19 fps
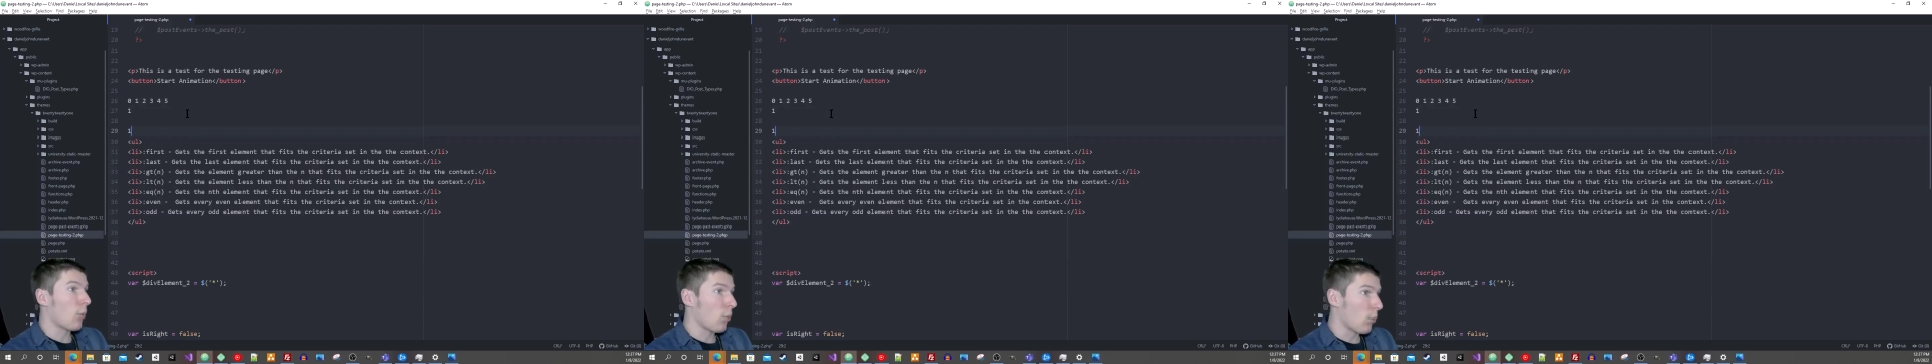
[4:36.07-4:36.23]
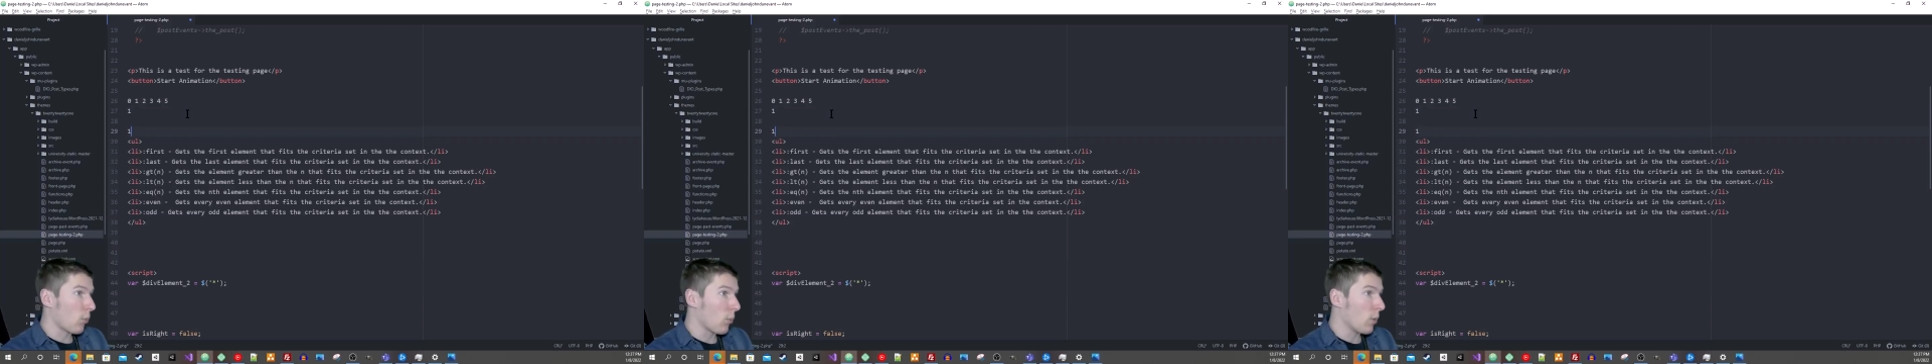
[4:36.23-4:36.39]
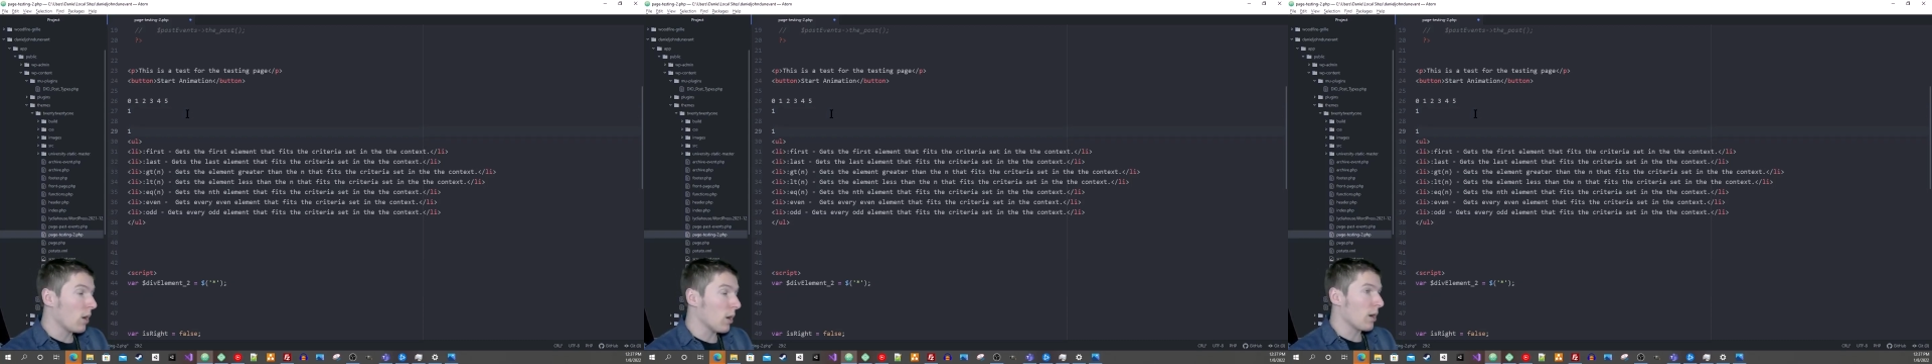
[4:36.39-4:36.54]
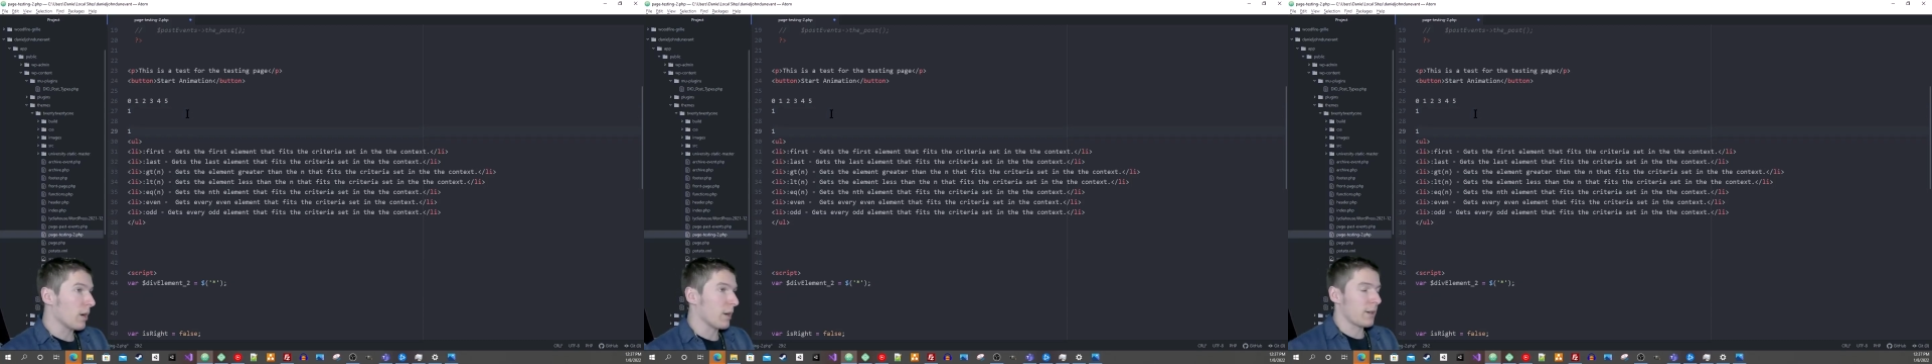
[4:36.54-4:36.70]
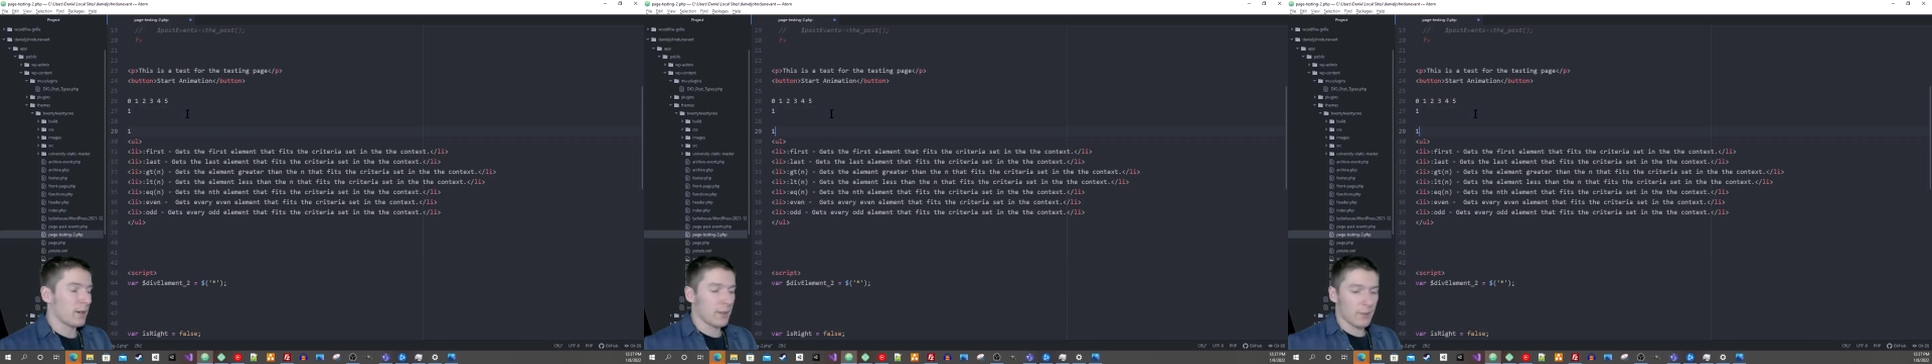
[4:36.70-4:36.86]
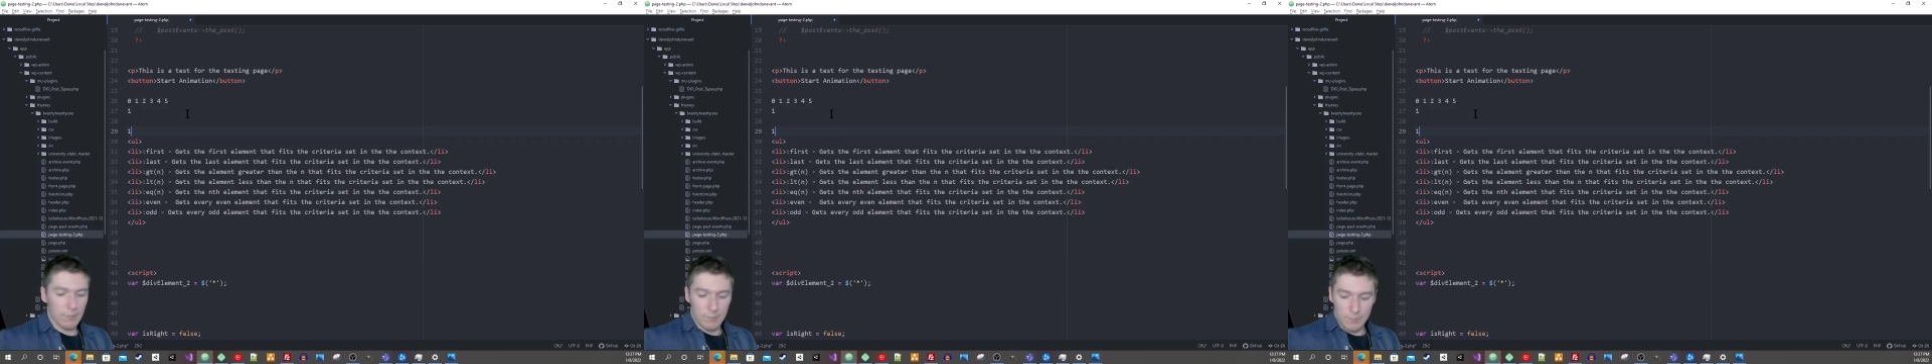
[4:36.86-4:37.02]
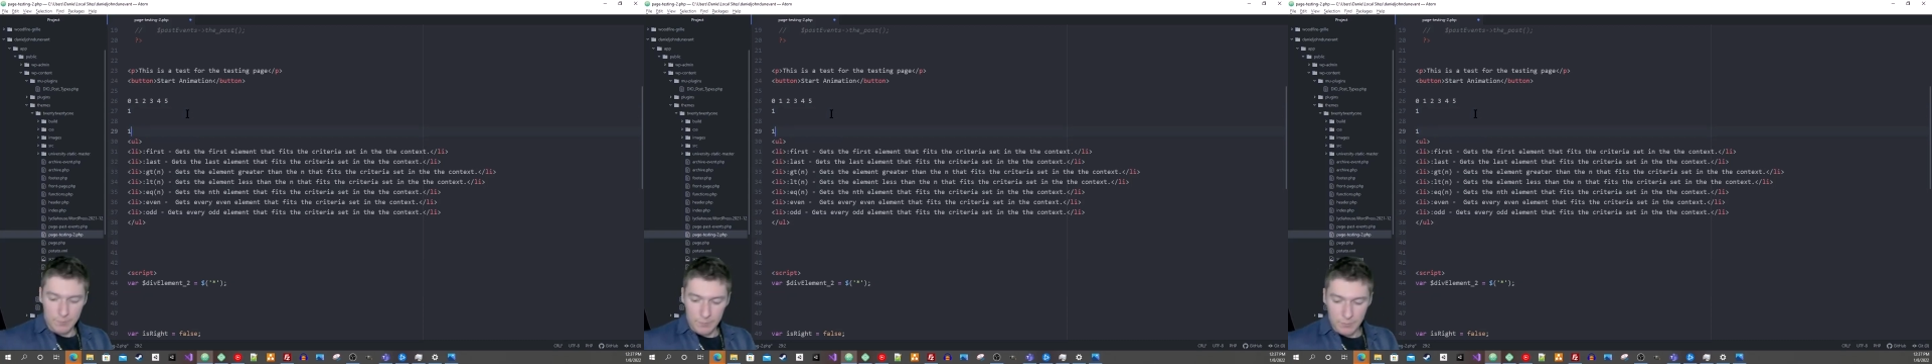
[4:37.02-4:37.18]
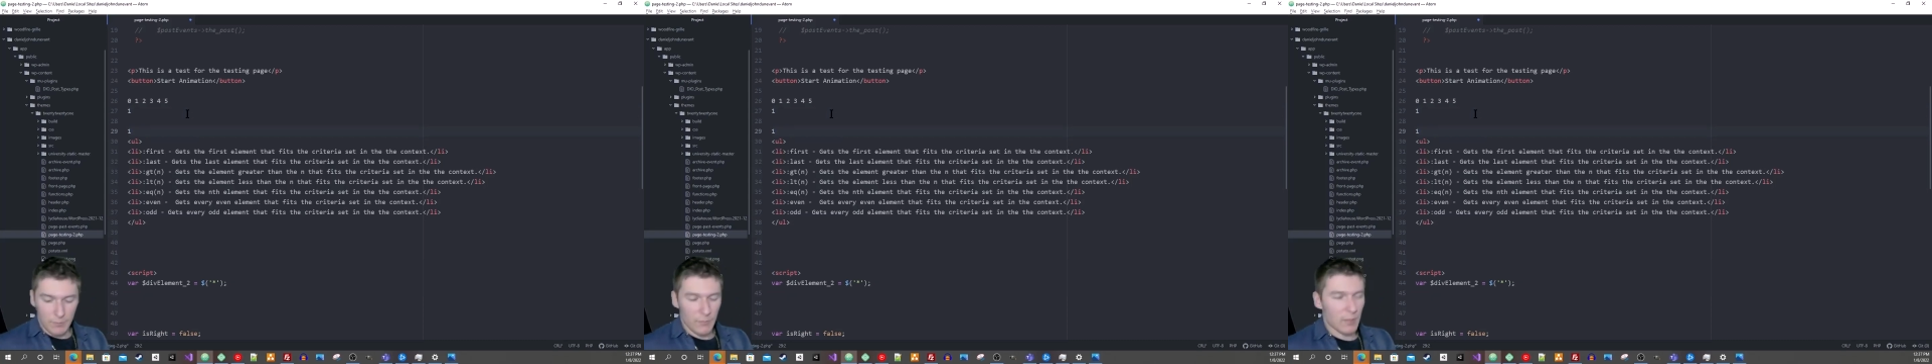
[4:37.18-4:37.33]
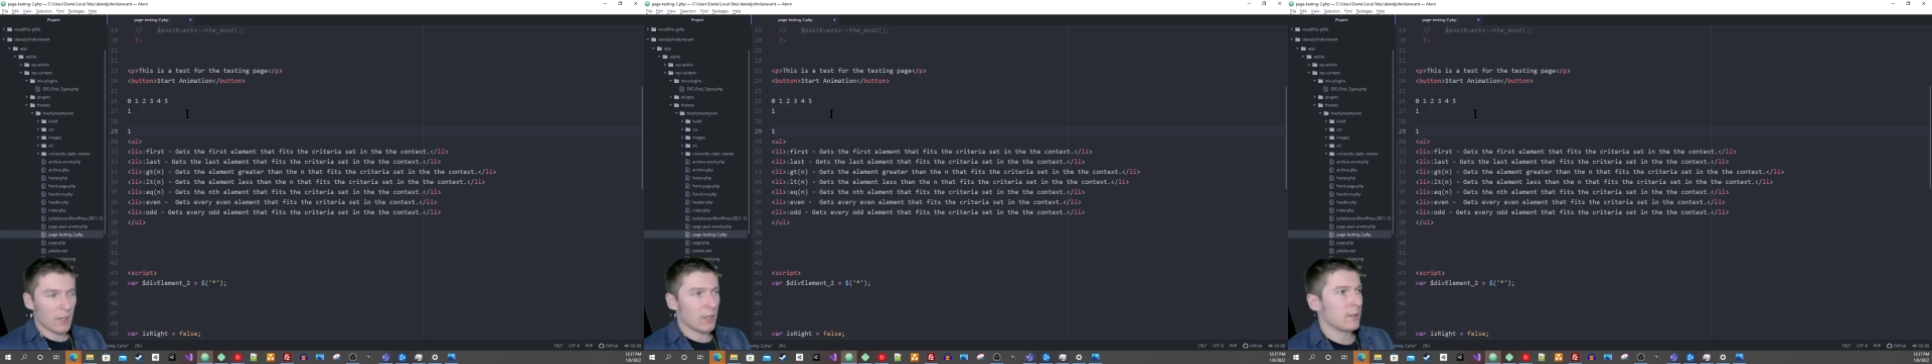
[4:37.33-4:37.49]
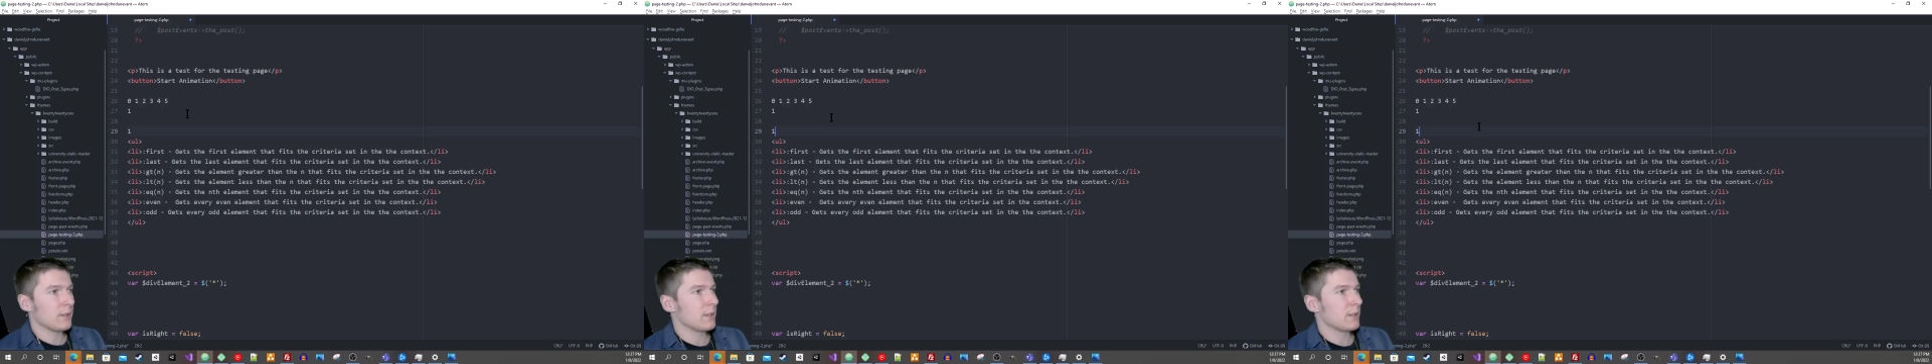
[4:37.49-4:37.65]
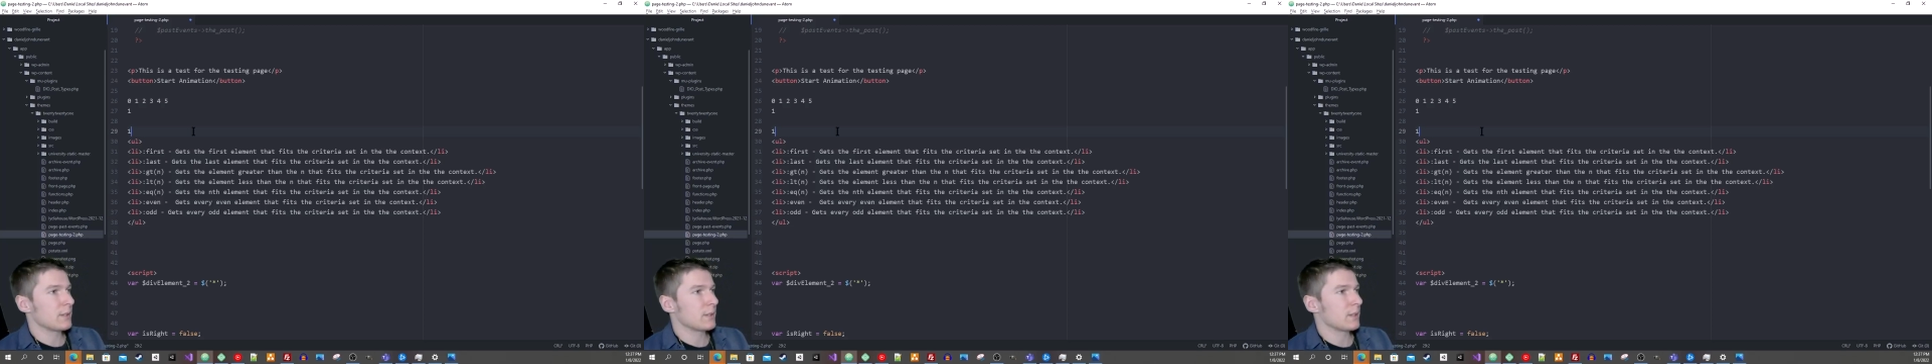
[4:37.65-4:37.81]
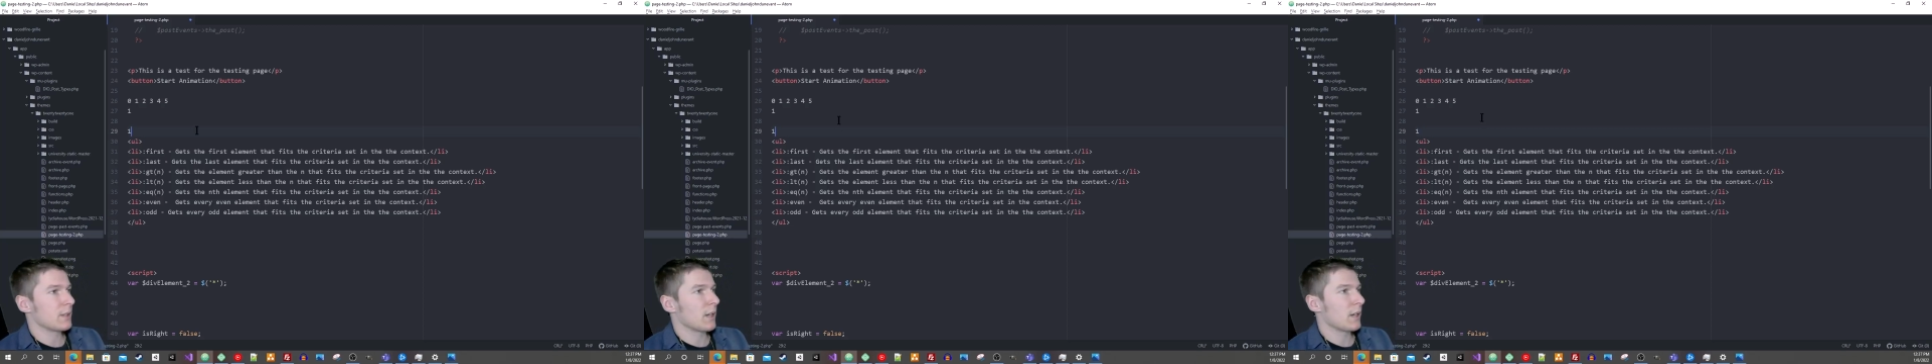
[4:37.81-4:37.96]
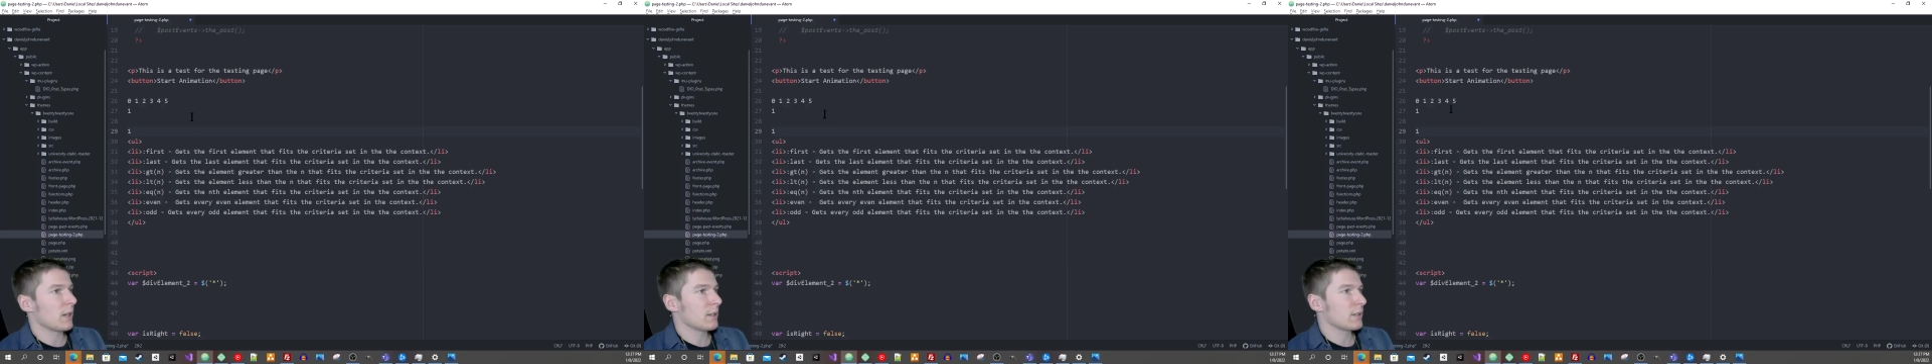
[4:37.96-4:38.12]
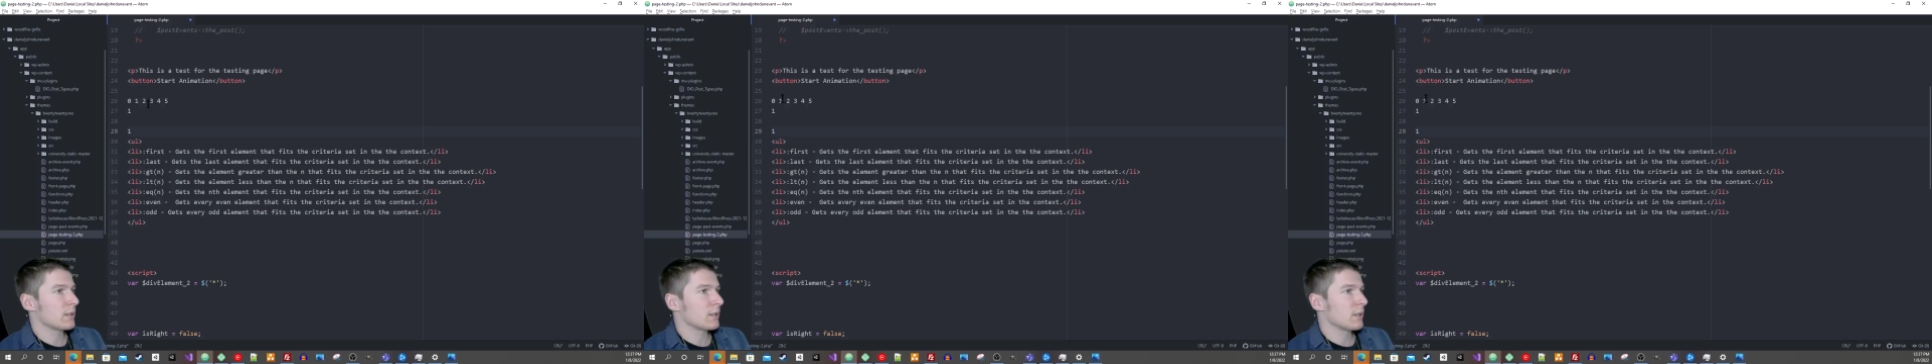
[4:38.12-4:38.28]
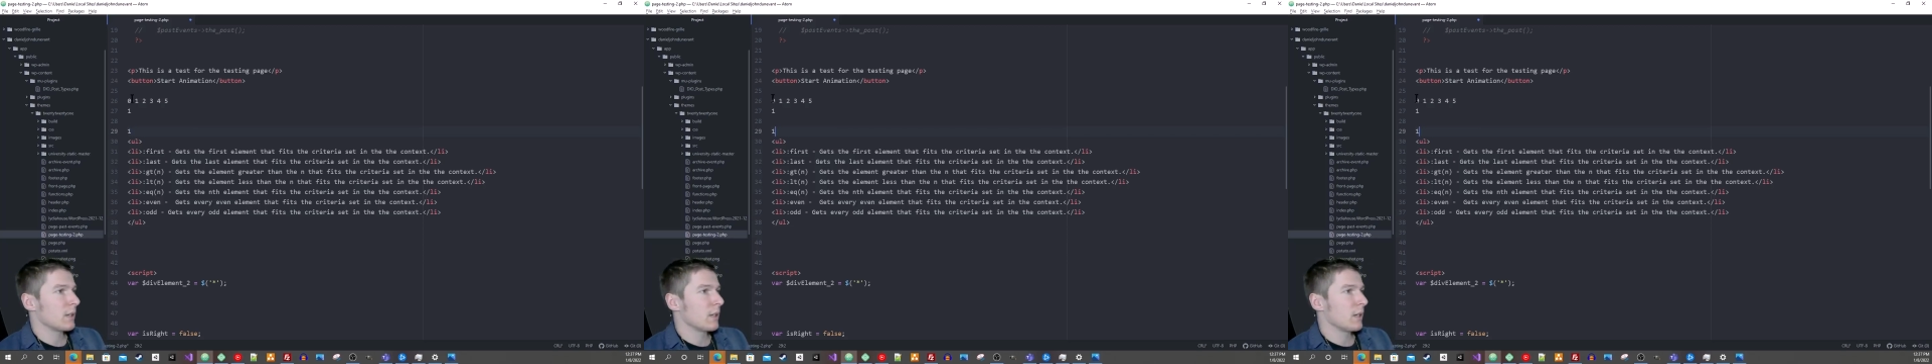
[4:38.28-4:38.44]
1 in this case.